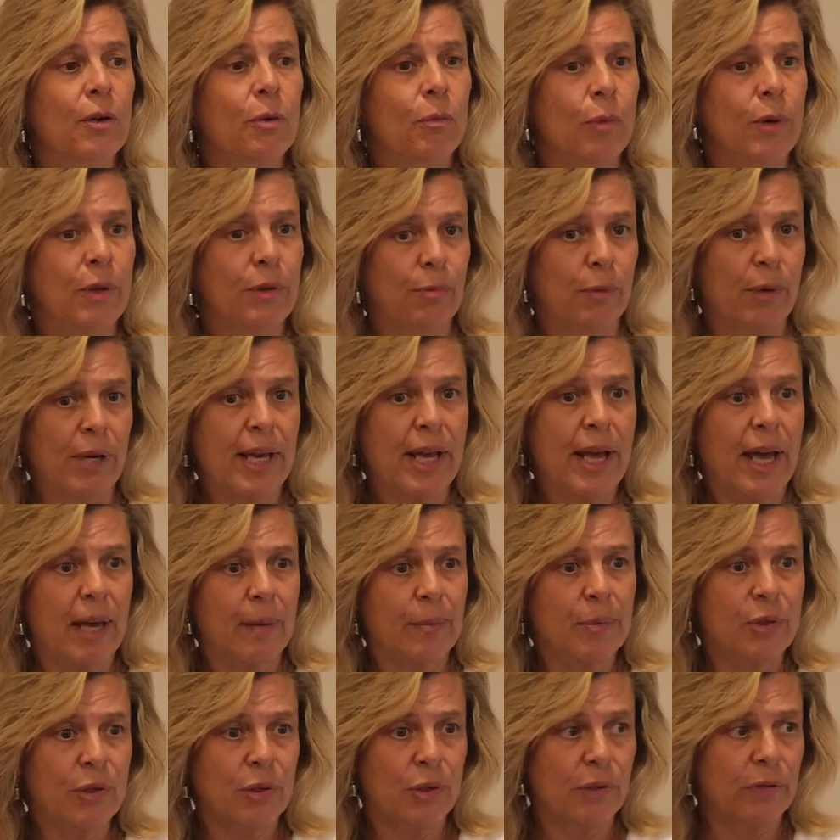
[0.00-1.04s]
with
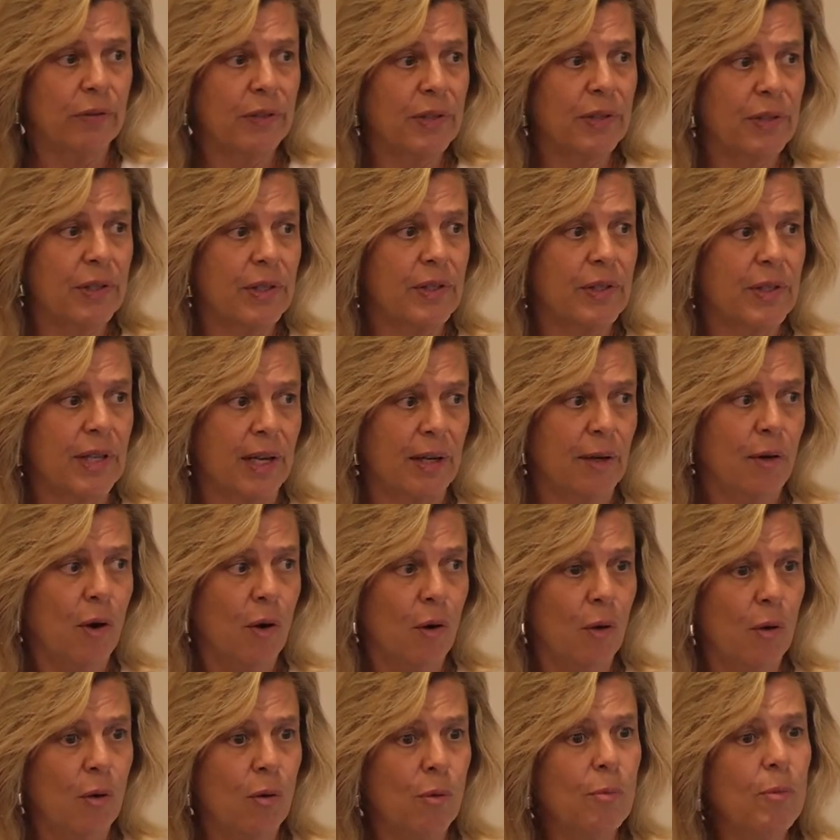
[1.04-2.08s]
rehab services at
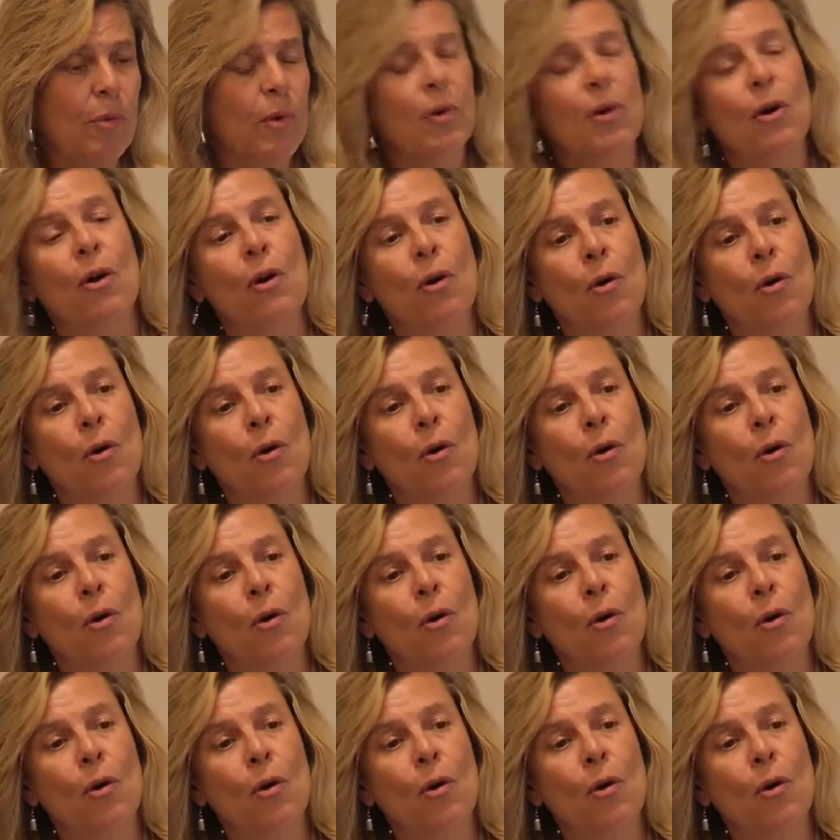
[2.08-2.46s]
home